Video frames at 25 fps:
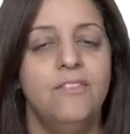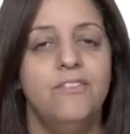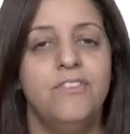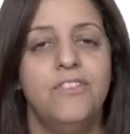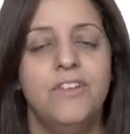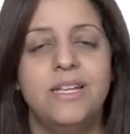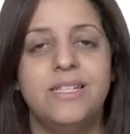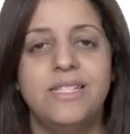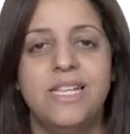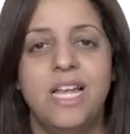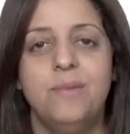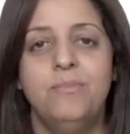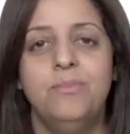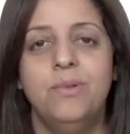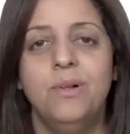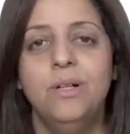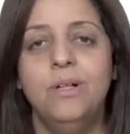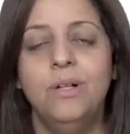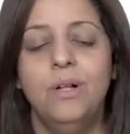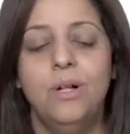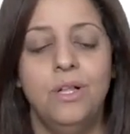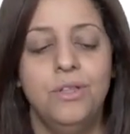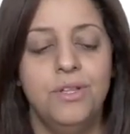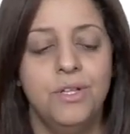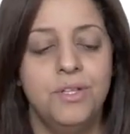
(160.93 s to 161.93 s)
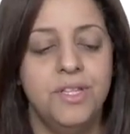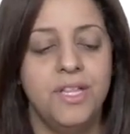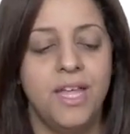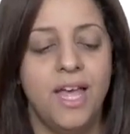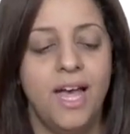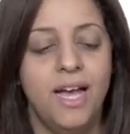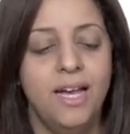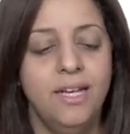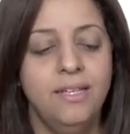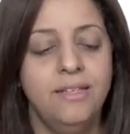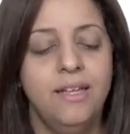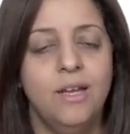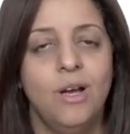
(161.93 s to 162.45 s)
For example, although the
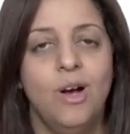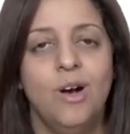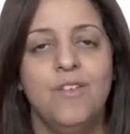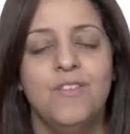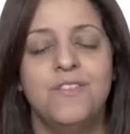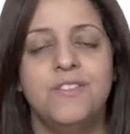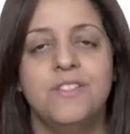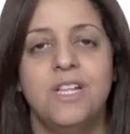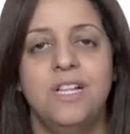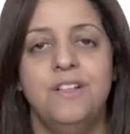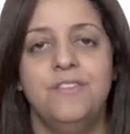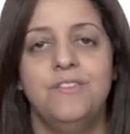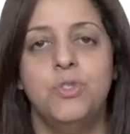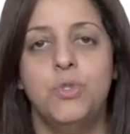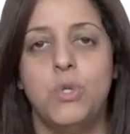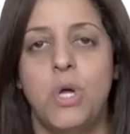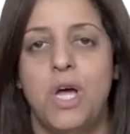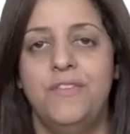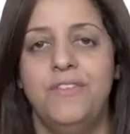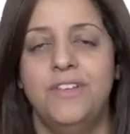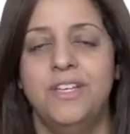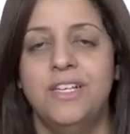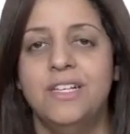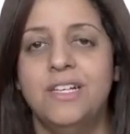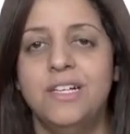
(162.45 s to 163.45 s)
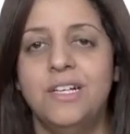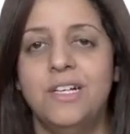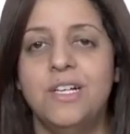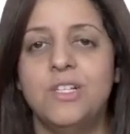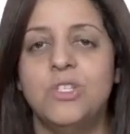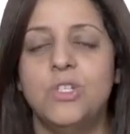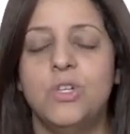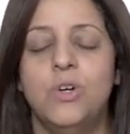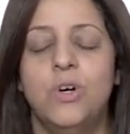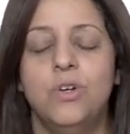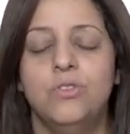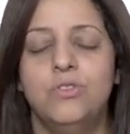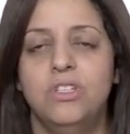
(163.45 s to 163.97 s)
idea of self-driving
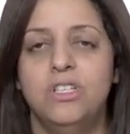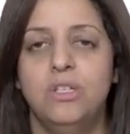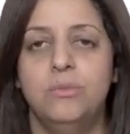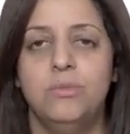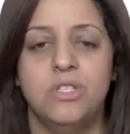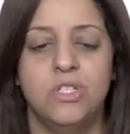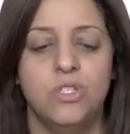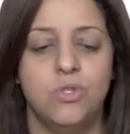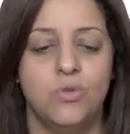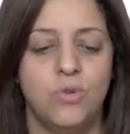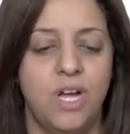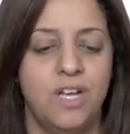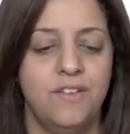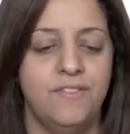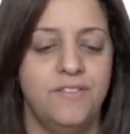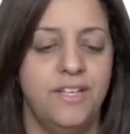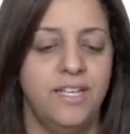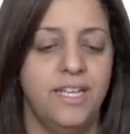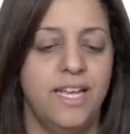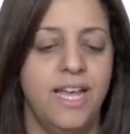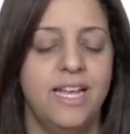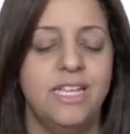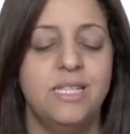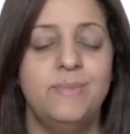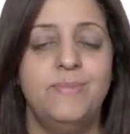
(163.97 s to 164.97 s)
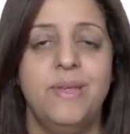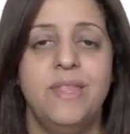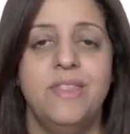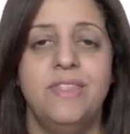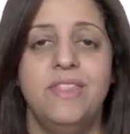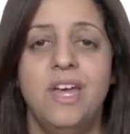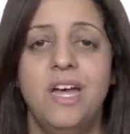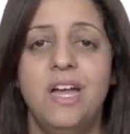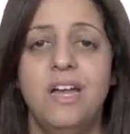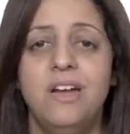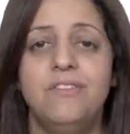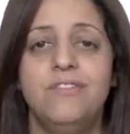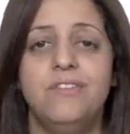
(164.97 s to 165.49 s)
cars or autonomous driving has been
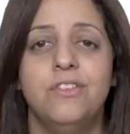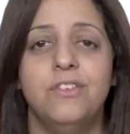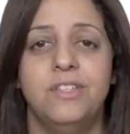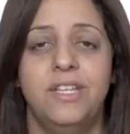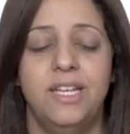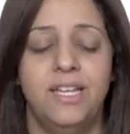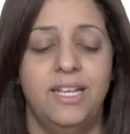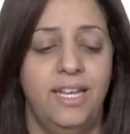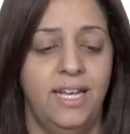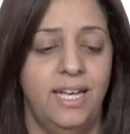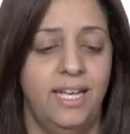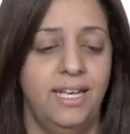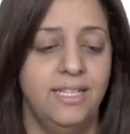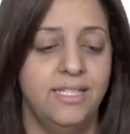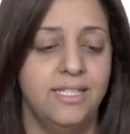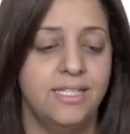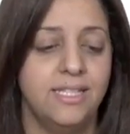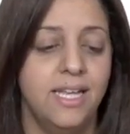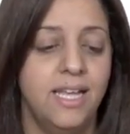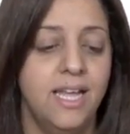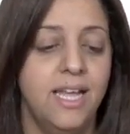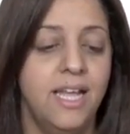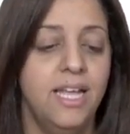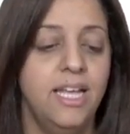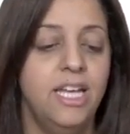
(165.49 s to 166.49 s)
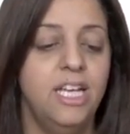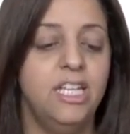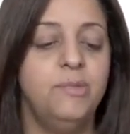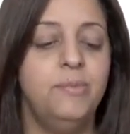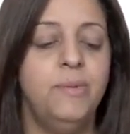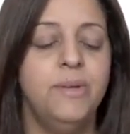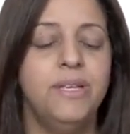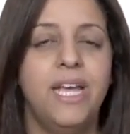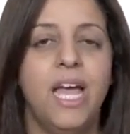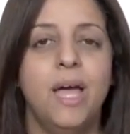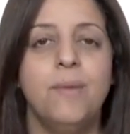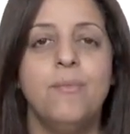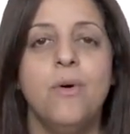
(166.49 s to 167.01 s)
there for decades, it
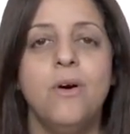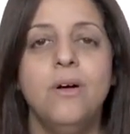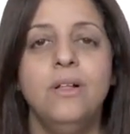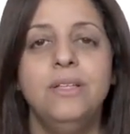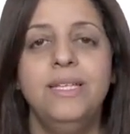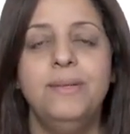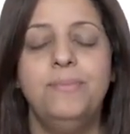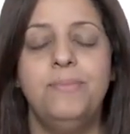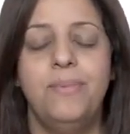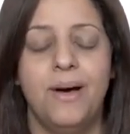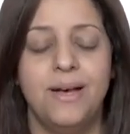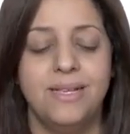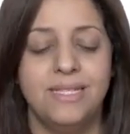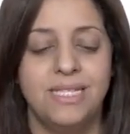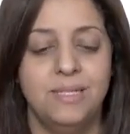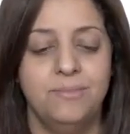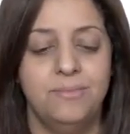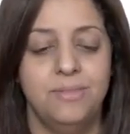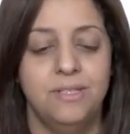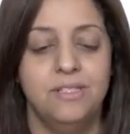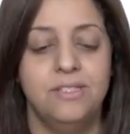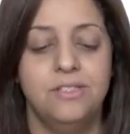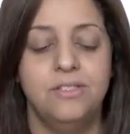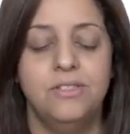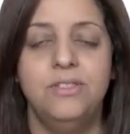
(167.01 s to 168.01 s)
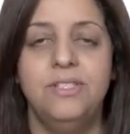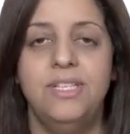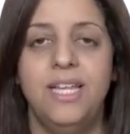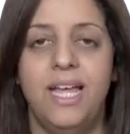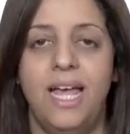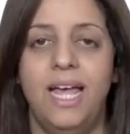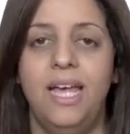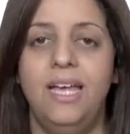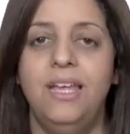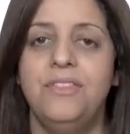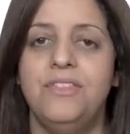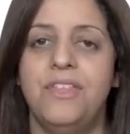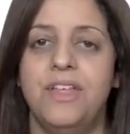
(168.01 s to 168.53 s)
became only possible
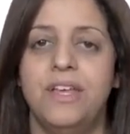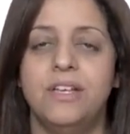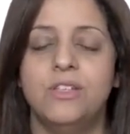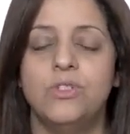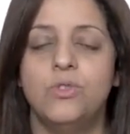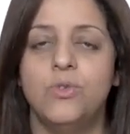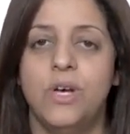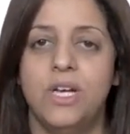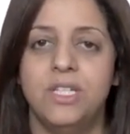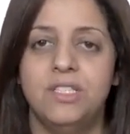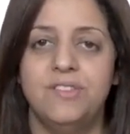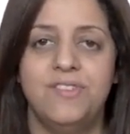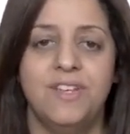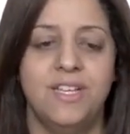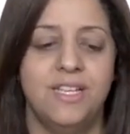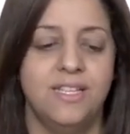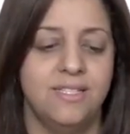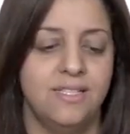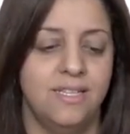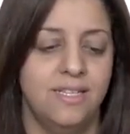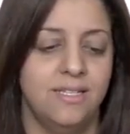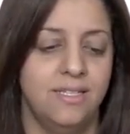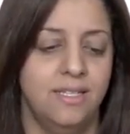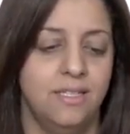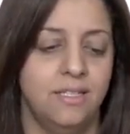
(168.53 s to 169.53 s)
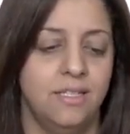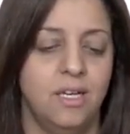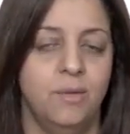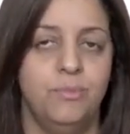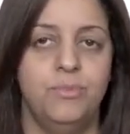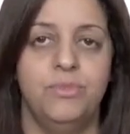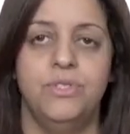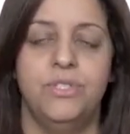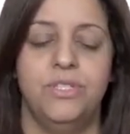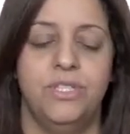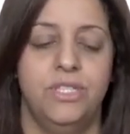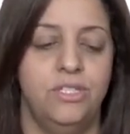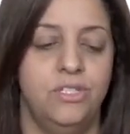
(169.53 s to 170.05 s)
today thanks to advances in
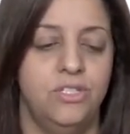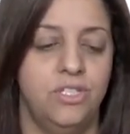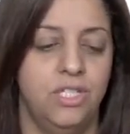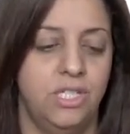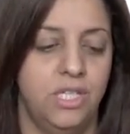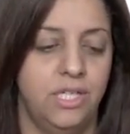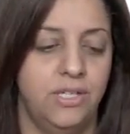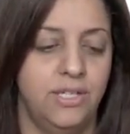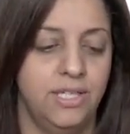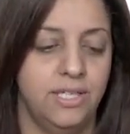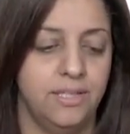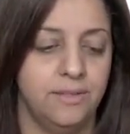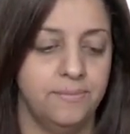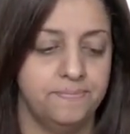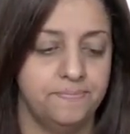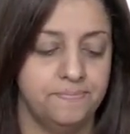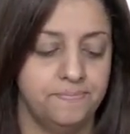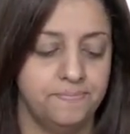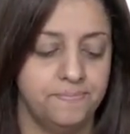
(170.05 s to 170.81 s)
computer engineering.